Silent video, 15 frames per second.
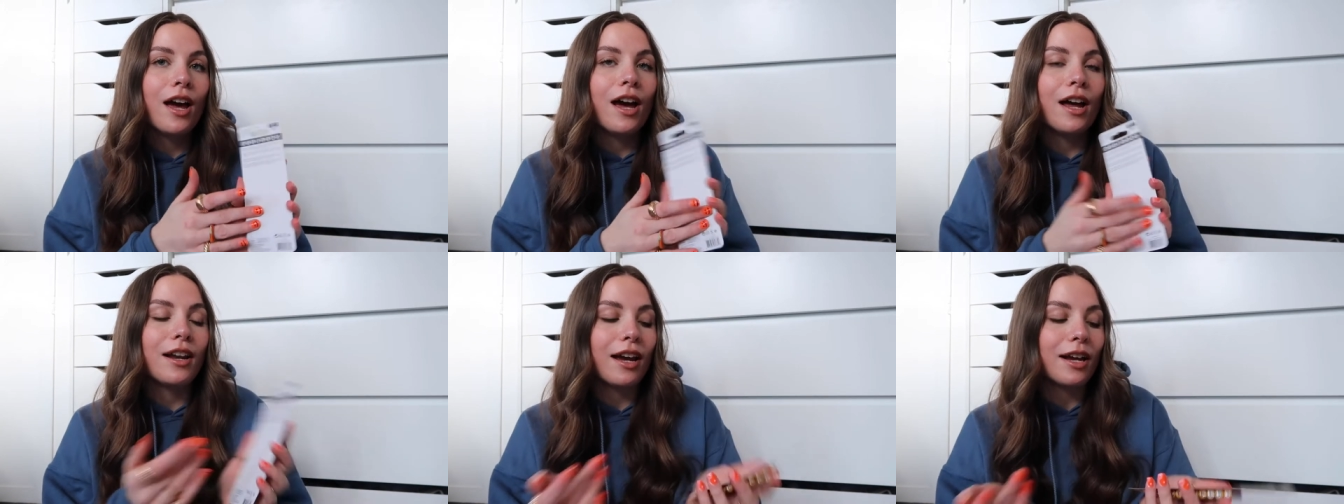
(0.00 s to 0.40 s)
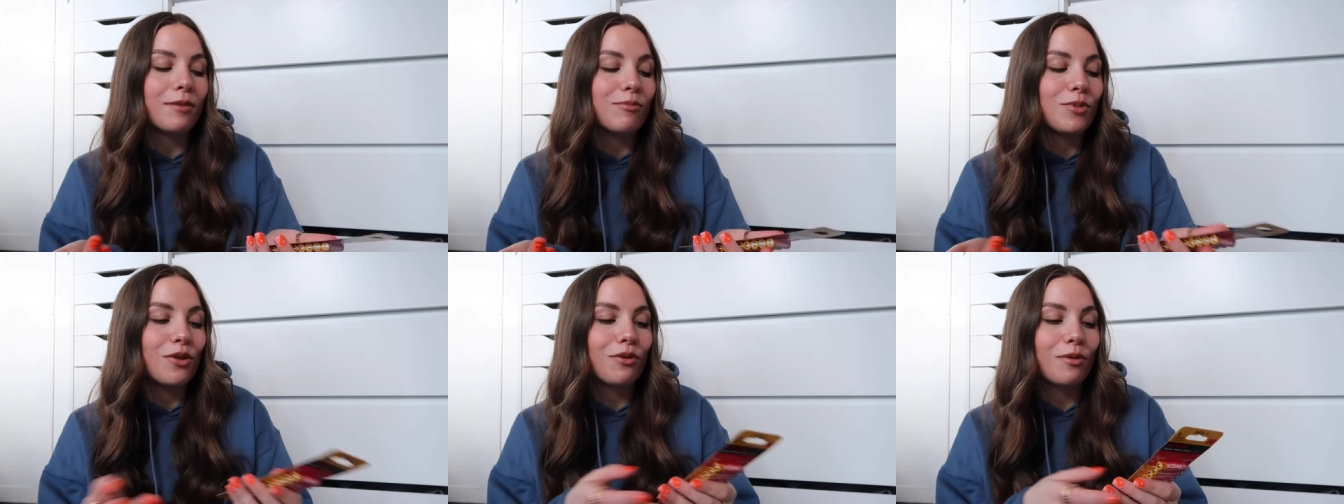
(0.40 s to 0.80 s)
and
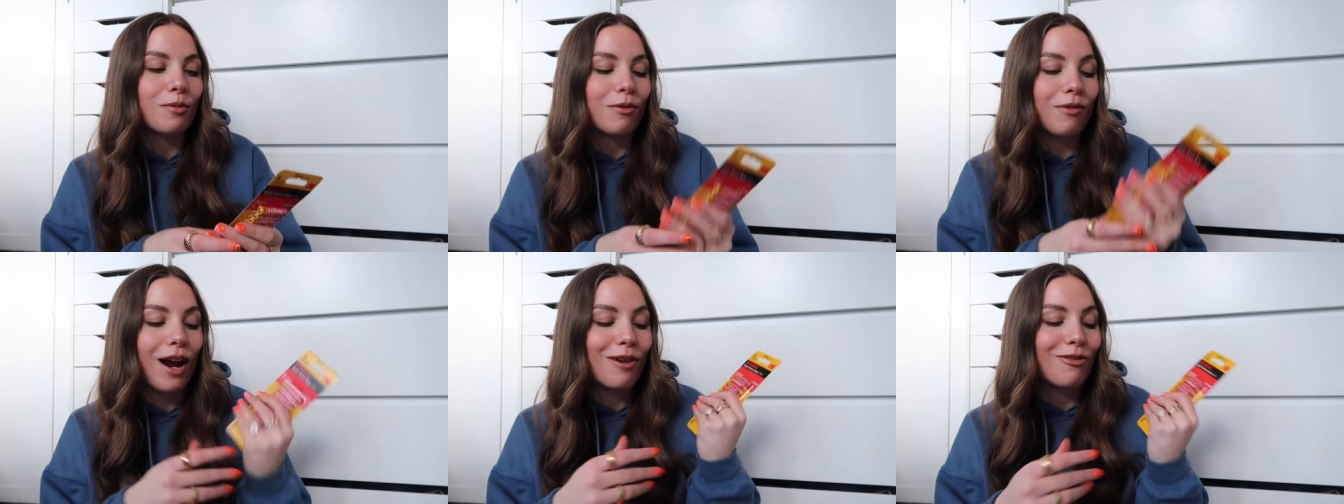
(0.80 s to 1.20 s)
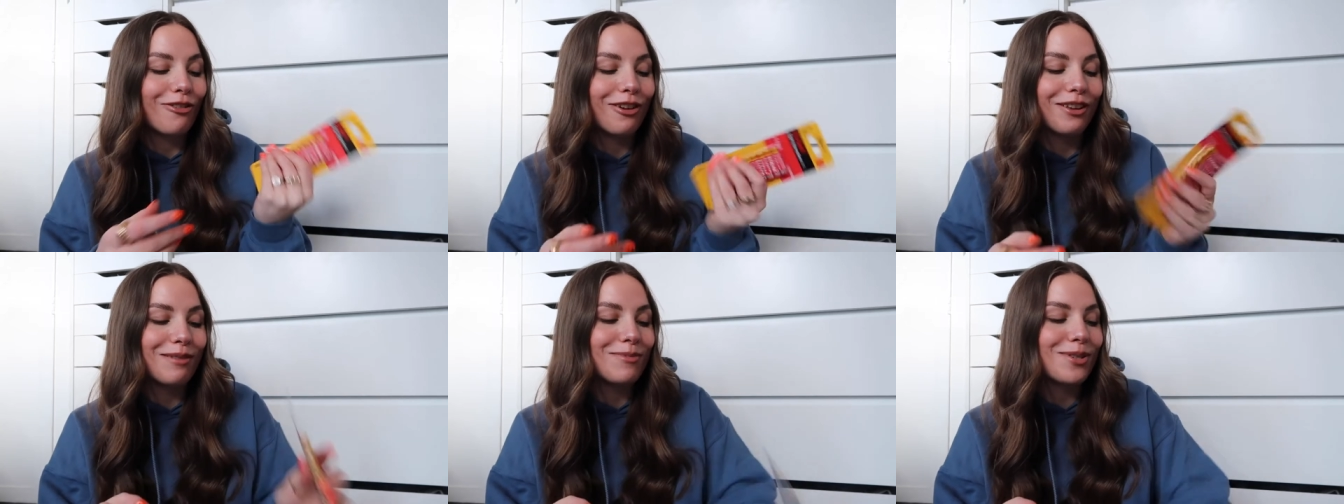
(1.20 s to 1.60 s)
like move them around
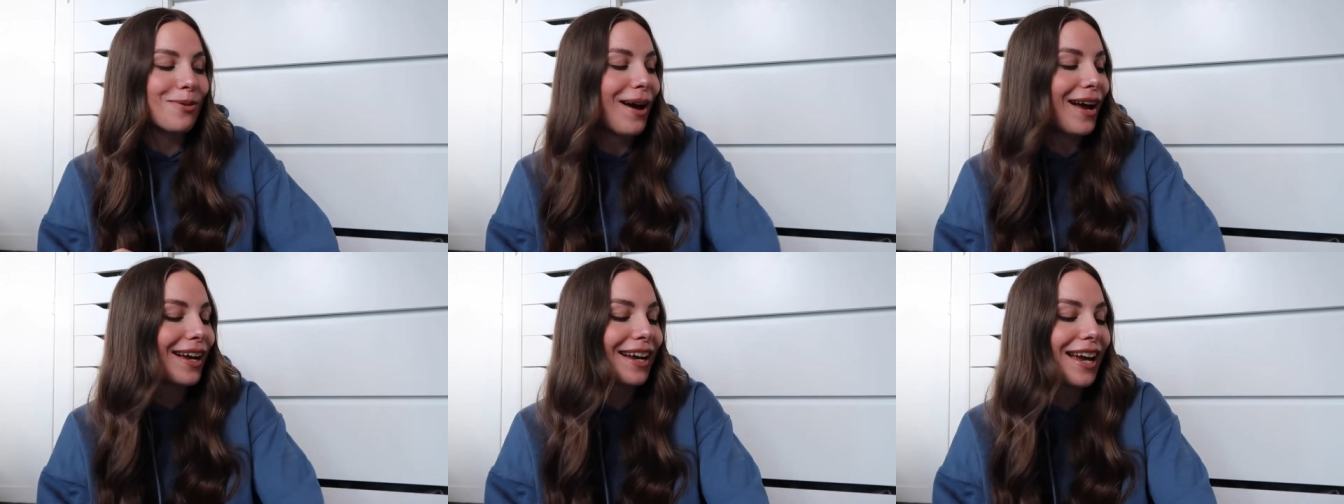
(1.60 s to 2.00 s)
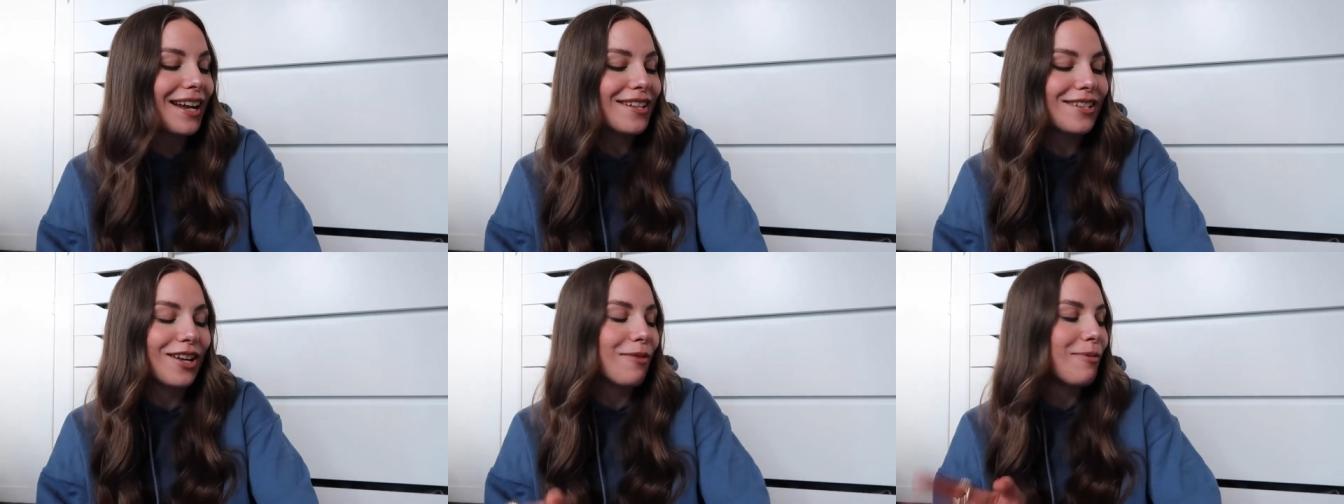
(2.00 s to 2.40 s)
for them to work
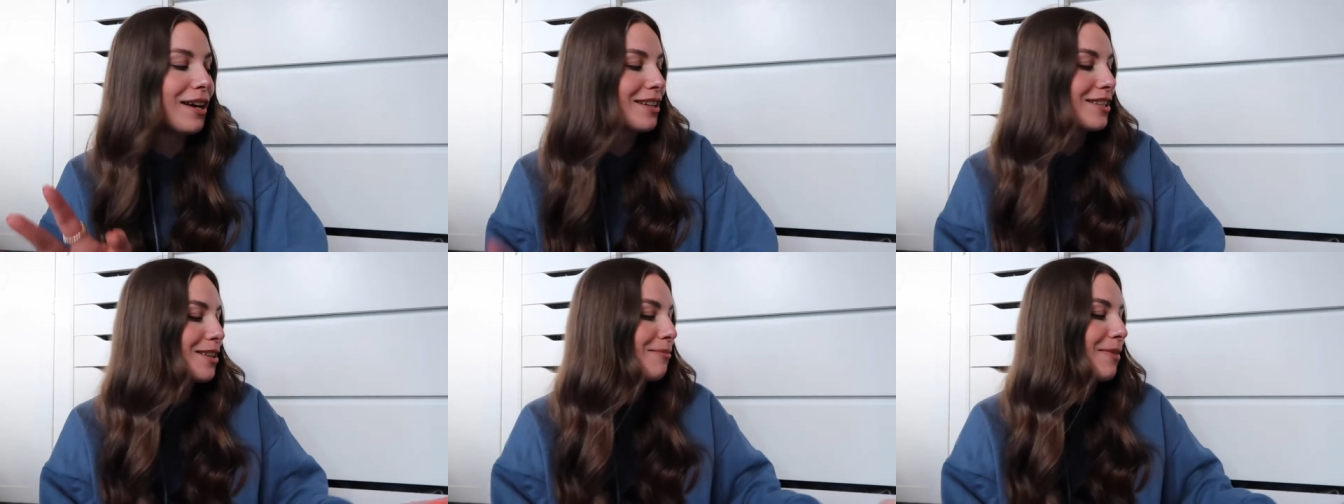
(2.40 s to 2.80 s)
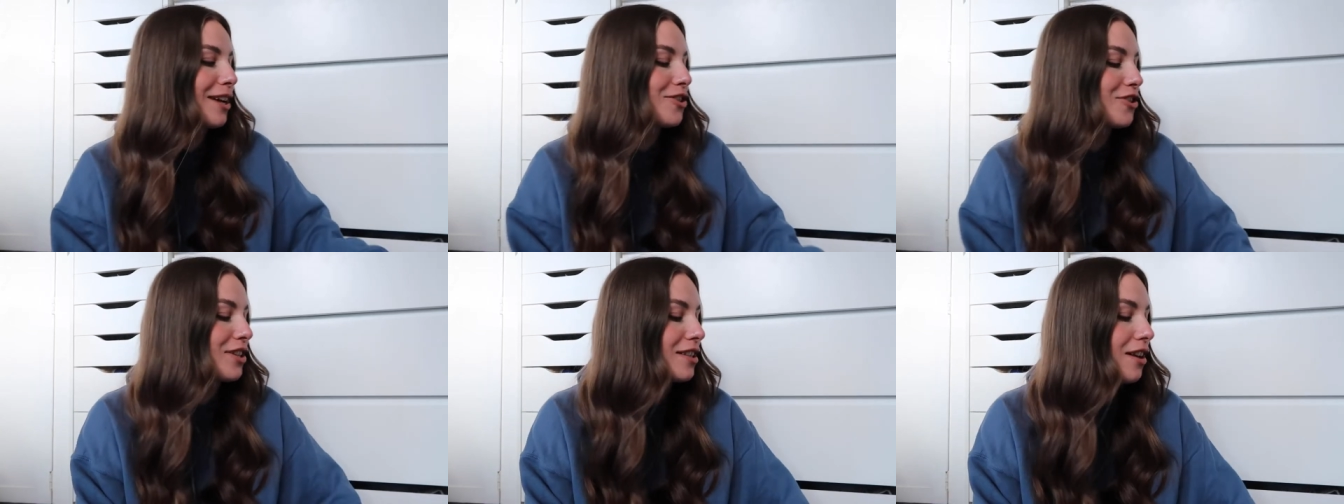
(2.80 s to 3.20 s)
again. So I picked some
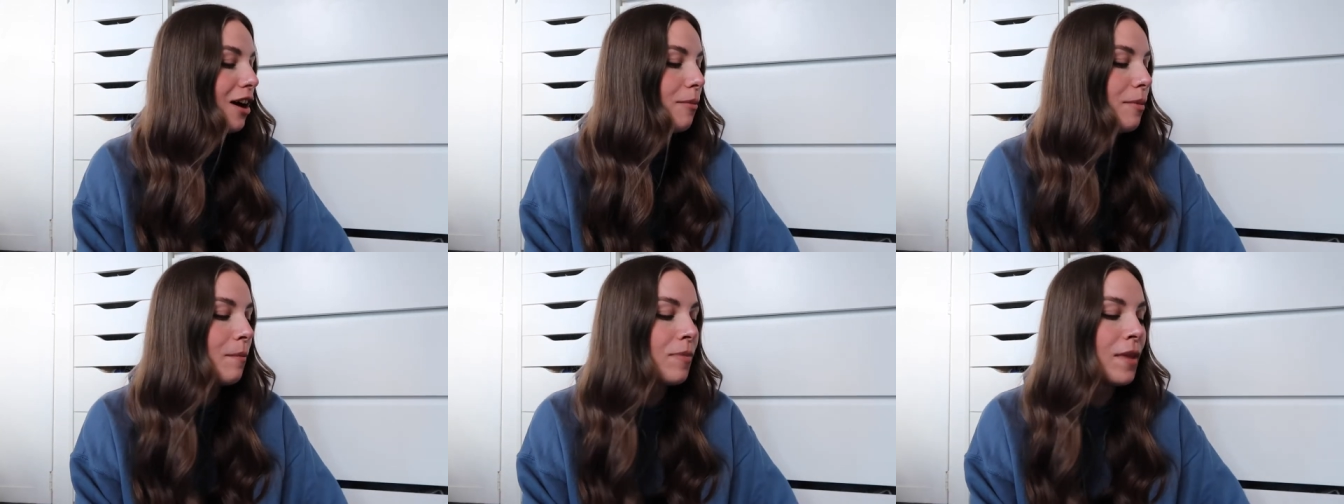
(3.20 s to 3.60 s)
batteries up.